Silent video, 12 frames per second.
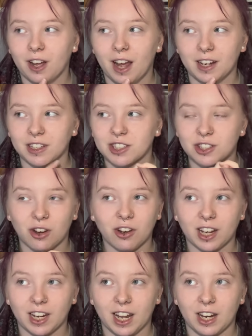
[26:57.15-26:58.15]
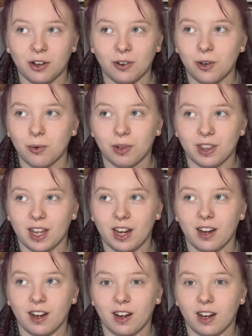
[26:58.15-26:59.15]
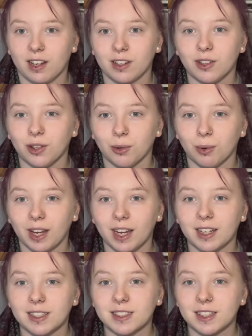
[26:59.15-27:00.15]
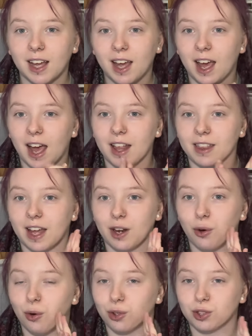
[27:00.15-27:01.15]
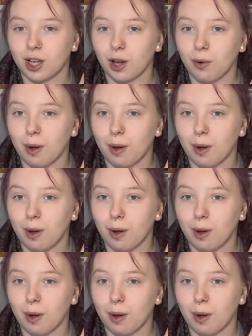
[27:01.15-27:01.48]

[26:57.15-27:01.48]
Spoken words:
and stocking in all within like 2 weeks. And then also a